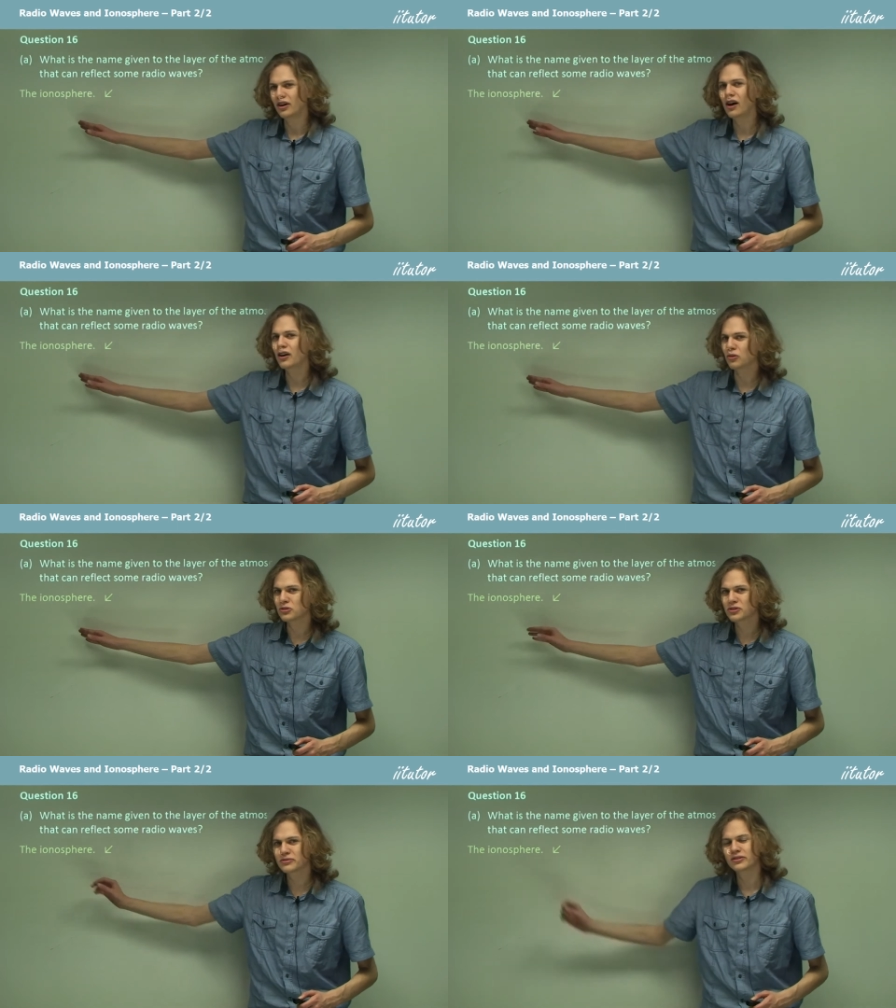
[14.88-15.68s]

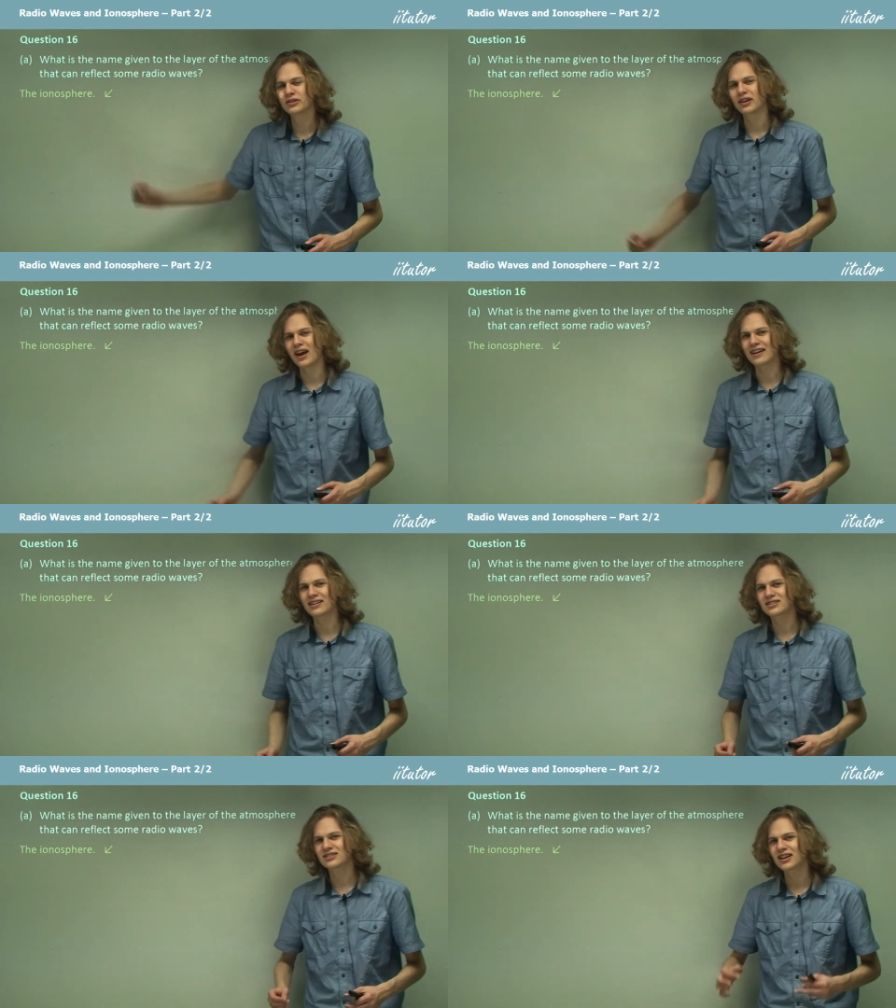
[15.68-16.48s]
ions and
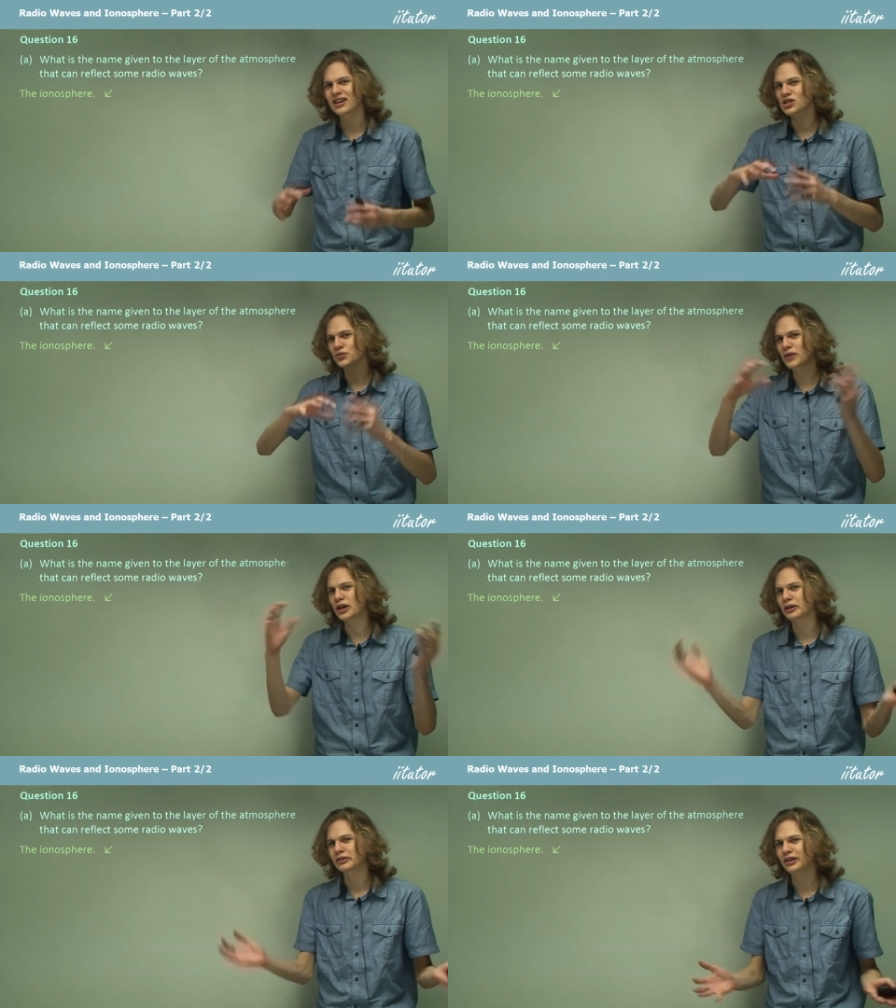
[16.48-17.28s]
it's in a sphere
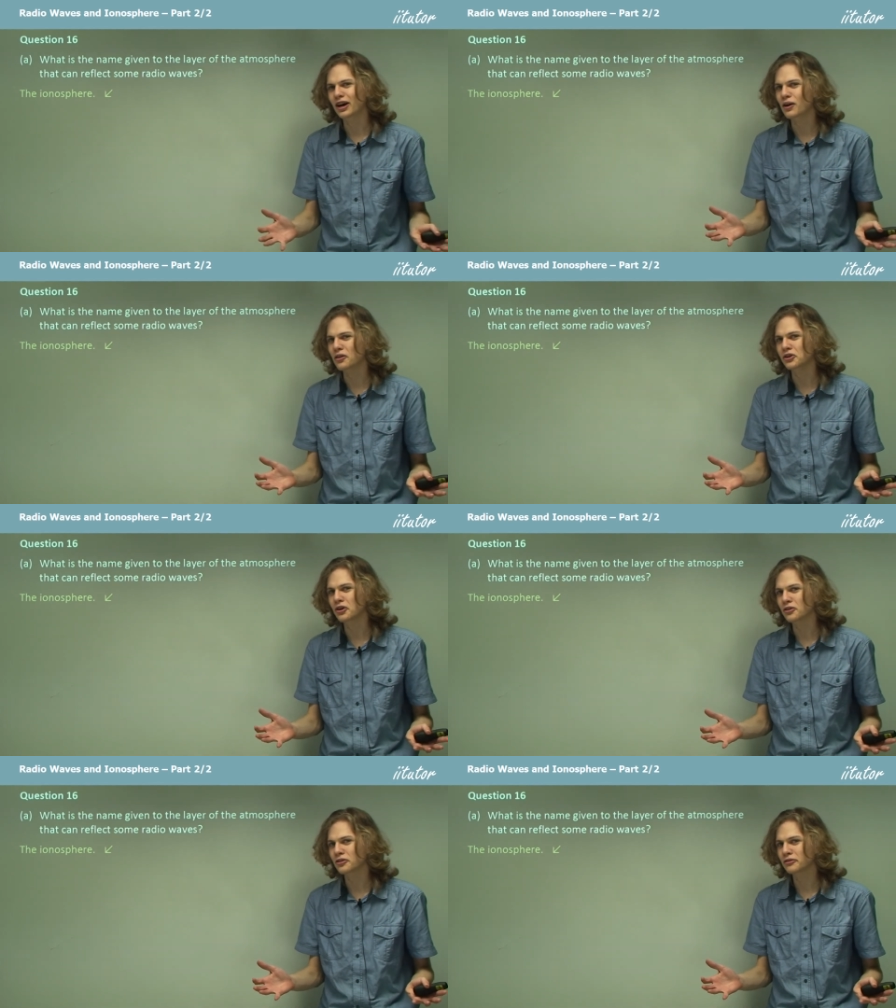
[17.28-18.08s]
around the
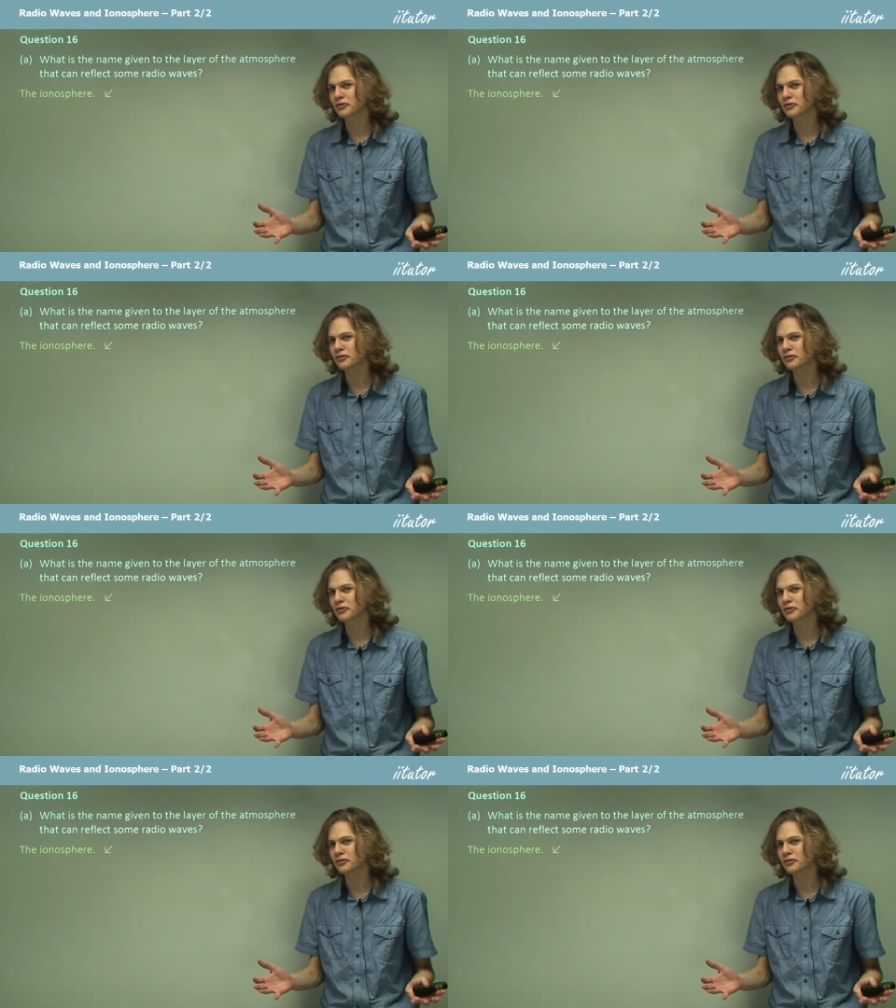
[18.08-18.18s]
Earth.